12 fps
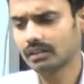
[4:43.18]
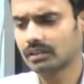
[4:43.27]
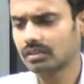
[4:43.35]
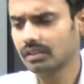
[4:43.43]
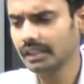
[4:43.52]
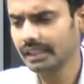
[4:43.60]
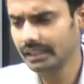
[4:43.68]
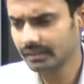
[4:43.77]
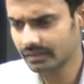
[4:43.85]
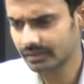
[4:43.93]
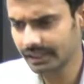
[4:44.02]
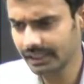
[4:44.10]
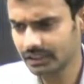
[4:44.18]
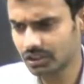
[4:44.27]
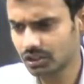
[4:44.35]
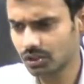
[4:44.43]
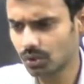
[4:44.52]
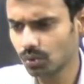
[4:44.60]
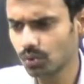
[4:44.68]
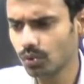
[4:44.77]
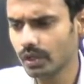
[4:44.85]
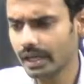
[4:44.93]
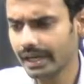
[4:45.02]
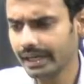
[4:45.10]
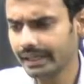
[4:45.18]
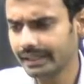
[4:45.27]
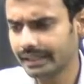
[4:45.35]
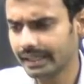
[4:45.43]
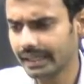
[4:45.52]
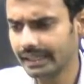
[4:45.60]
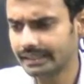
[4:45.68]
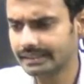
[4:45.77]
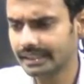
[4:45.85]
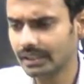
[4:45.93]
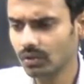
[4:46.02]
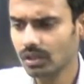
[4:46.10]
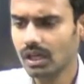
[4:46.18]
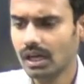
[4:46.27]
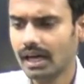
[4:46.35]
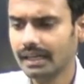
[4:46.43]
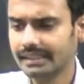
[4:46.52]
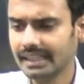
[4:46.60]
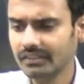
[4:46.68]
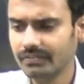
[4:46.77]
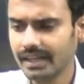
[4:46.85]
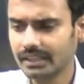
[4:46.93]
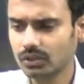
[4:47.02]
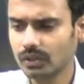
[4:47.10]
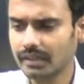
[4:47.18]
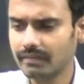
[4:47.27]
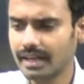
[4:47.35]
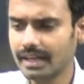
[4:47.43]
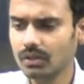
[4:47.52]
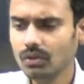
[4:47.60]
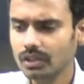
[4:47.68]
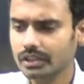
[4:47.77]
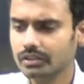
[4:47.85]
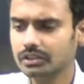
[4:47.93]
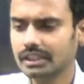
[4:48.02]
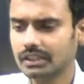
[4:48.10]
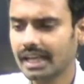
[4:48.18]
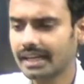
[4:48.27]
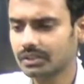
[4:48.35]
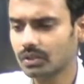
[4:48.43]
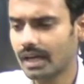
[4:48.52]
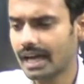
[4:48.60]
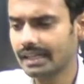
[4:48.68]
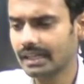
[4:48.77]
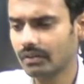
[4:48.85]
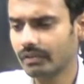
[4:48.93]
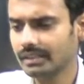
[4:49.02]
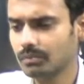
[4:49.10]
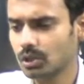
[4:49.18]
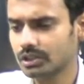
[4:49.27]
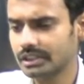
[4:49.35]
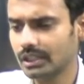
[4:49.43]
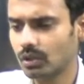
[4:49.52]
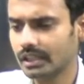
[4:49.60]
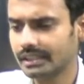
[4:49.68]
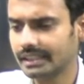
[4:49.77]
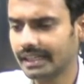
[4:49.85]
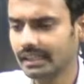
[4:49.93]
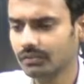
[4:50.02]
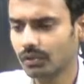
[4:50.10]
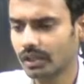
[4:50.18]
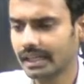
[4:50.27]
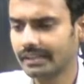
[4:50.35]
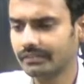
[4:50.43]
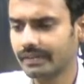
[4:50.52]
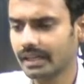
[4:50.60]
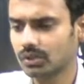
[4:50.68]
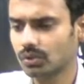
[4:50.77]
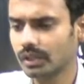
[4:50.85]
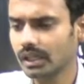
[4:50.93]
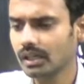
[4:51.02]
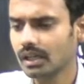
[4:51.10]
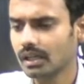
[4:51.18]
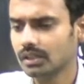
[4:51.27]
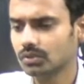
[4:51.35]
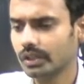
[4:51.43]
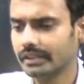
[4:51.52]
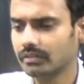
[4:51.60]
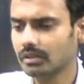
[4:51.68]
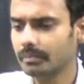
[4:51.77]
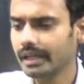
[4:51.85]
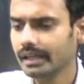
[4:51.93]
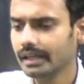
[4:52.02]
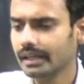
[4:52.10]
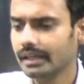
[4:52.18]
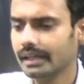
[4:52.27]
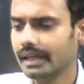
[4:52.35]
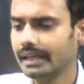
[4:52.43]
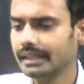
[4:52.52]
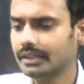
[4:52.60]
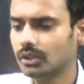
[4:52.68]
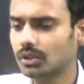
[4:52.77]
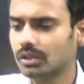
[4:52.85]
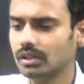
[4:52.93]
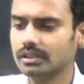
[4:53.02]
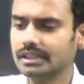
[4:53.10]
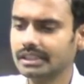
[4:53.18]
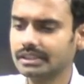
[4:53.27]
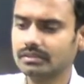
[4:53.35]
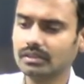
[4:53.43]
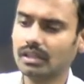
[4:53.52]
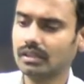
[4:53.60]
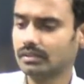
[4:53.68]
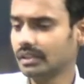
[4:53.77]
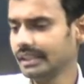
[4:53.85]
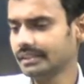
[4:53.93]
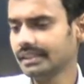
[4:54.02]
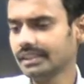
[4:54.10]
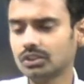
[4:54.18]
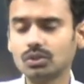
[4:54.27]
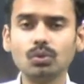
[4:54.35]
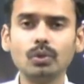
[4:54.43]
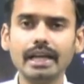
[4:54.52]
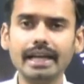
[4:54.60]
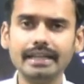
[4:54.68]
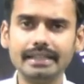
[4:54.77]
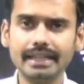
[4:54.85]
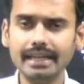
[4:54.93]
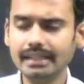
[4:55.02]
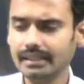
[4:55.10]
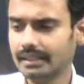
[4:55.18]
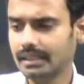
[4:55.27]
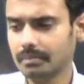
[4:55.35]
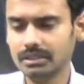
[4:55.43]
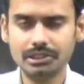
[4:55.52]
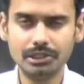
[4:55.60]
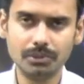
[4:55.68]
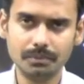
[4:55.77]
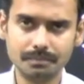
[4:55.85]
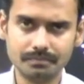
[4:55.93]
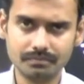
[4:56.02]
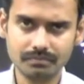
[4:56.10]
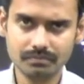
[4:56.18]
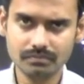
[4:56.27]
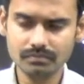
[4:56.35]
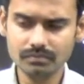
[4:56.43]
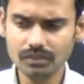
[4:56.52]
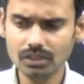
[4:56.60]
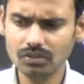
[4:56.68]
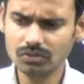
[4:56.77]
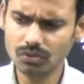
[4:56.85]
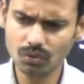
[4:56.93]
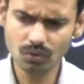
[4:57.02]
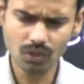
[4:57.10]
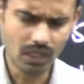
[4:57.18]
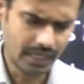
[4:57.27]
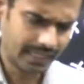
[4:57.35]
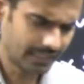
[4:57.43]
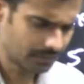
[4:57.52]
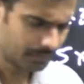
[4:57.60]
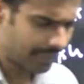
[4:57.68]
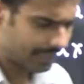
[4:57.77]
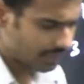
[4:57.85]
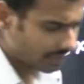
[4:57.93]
362880, and 10 factorial value you just have to add one more 0 at the end for 9 factorial. So it will be 362880. So it is better